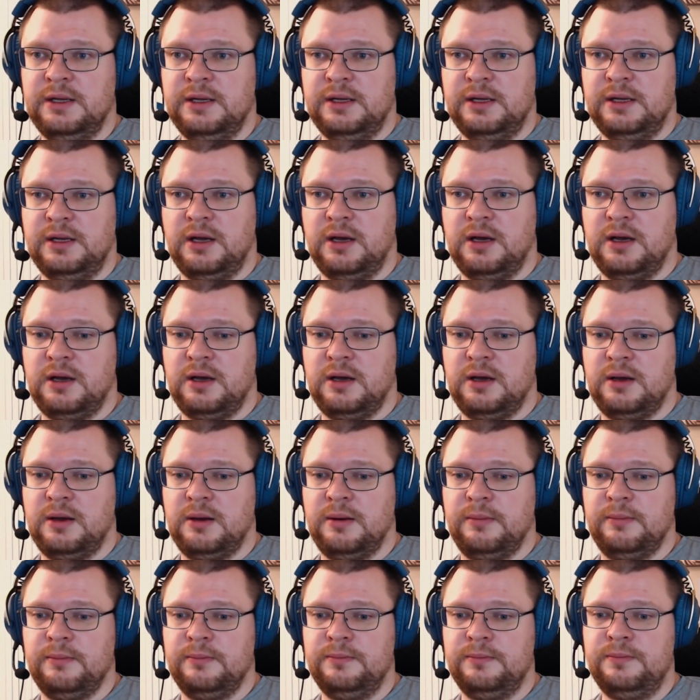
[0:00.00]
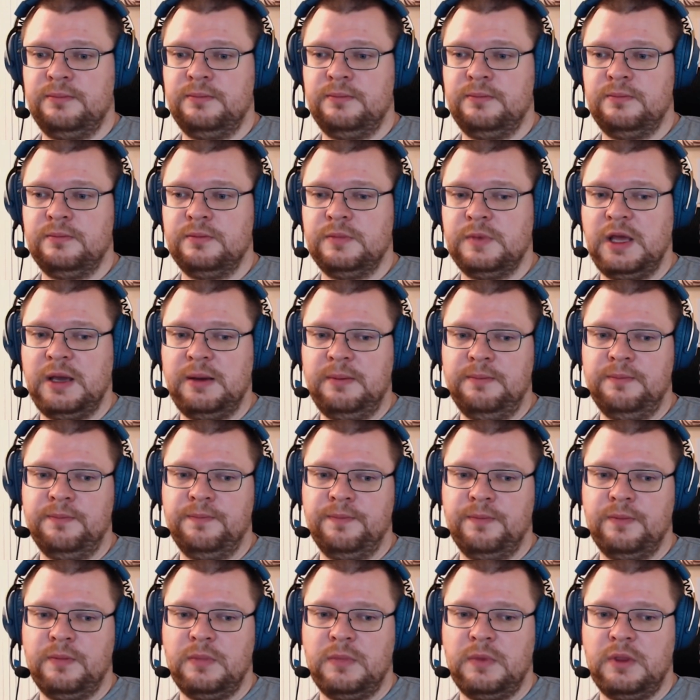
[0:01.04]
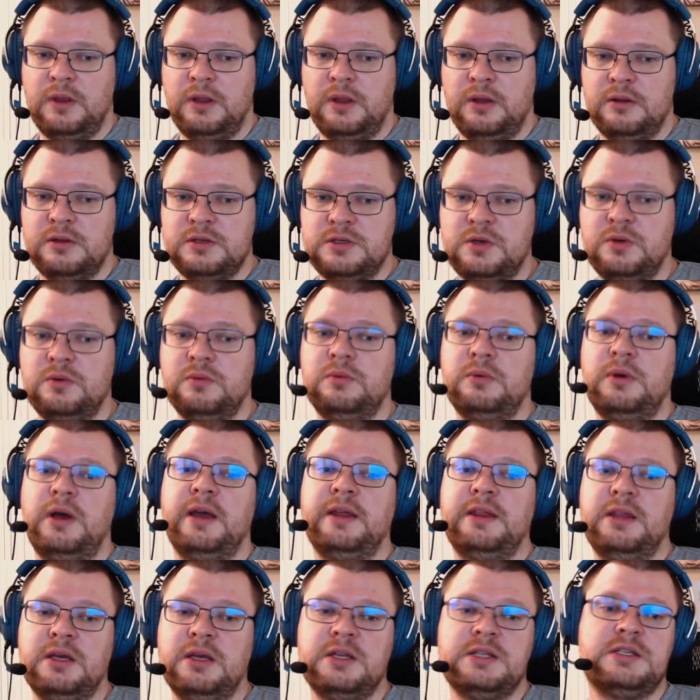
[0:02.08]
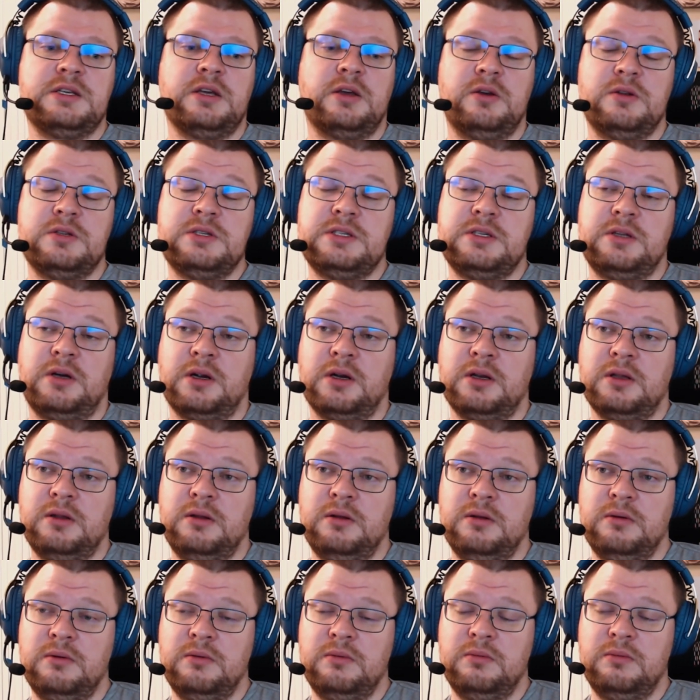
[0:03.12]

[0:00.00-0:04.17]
um, yeah. So I think it's a good start,